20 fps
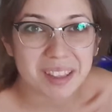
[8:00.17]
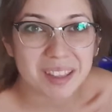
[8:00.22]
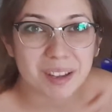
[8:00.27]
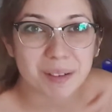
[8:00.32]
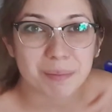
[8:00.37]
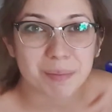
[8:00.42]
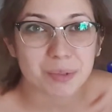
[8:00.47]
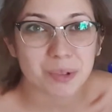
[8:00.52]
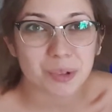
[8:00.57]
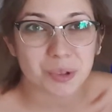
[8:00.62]

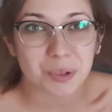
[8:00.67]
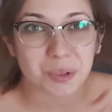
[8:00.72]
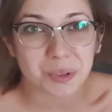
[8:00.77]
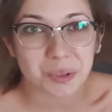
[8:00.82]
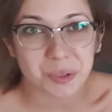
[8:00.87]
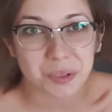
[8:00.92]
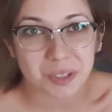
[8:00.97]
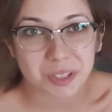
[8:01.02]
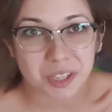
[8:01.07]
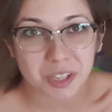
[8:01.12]
them
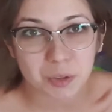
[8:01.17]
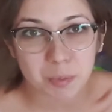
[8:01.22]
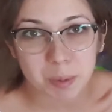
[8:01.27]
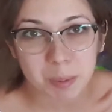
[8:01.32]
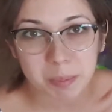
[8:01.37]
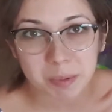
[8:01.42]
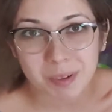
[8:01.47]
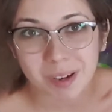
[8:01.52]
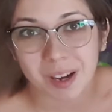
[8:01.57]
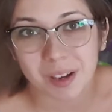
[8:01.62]
to teach
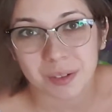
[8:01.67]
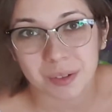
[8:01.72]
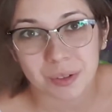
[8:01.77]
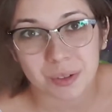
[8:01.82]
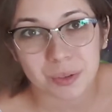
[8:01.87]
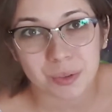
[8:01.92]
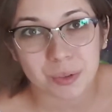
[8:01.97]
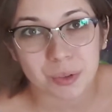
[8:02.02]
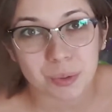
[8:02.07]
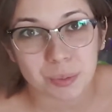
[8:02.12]
people how
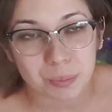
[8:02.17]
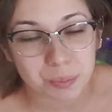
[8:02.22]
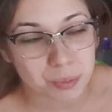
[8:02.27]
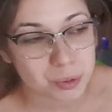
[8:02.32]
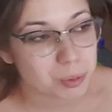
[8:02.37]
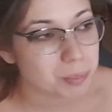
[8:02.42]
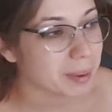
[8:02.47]
to